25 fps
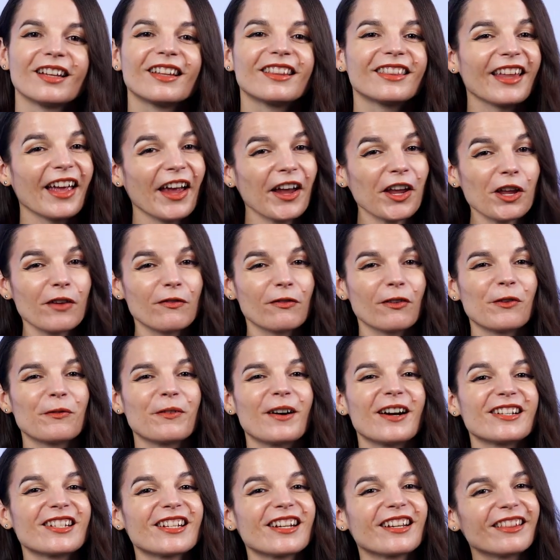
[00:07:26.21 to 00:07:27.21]
Thank you for
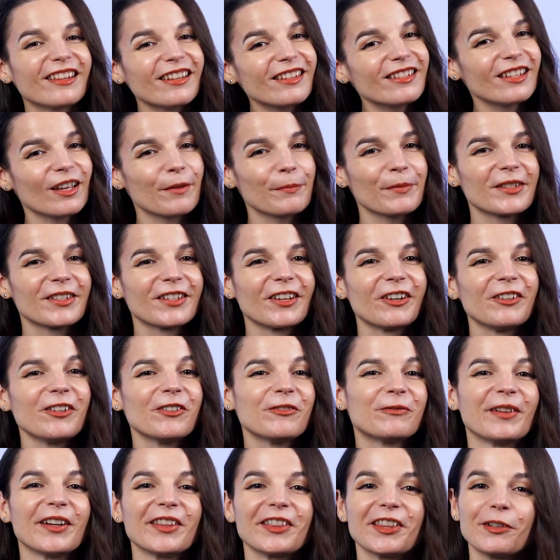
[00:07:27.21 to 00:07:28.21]
watching this episode
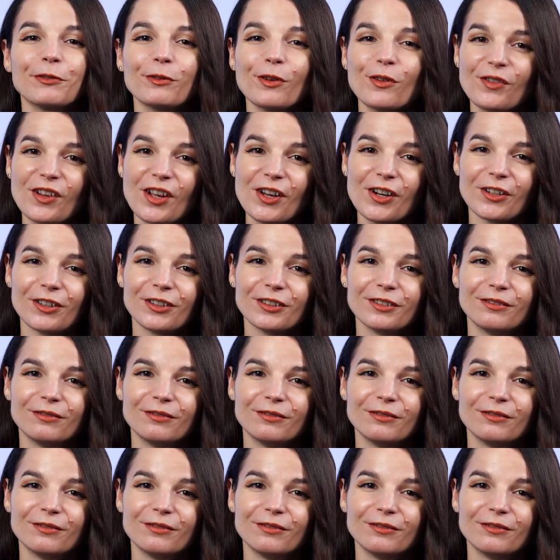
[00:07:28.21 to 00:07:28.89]
of Monthly Review.